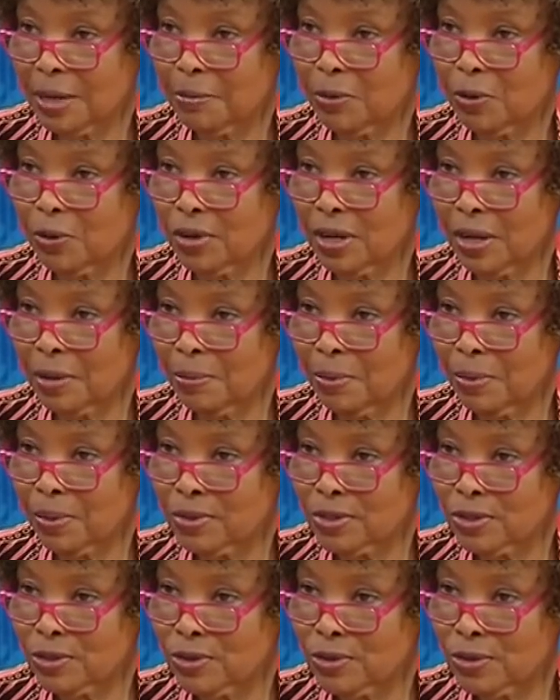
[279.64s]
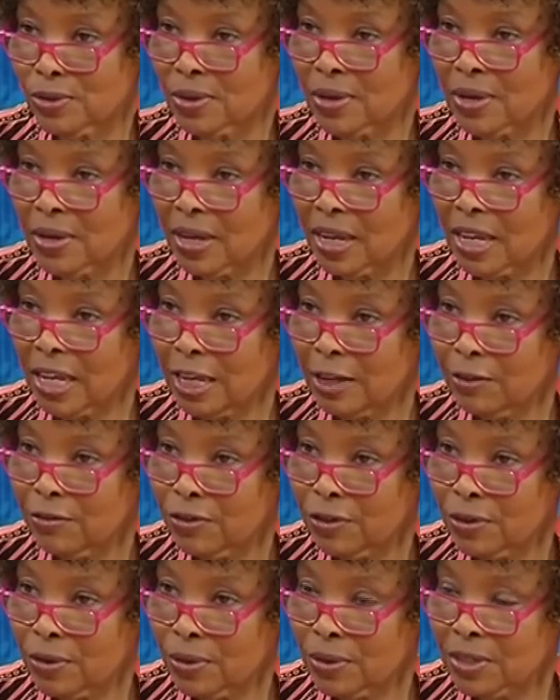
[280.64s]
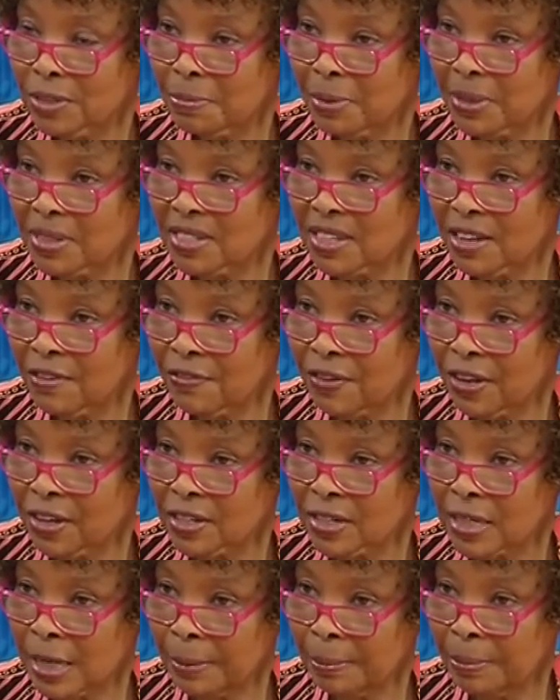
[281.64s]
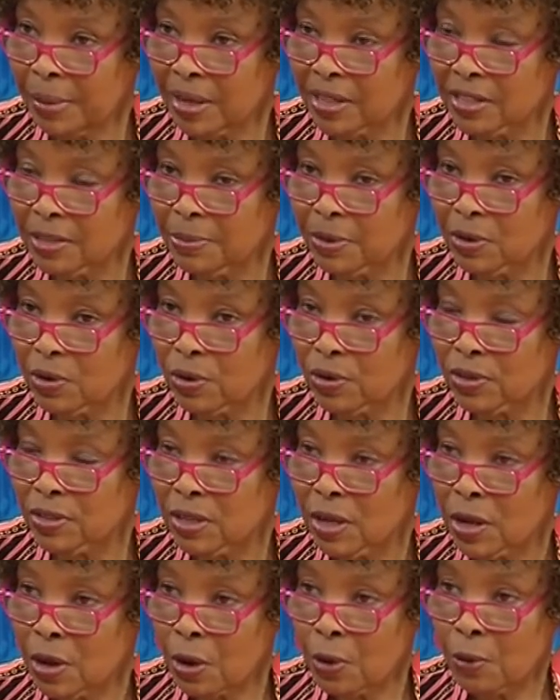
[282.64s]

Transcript: I'm not able to give you specific numbers, because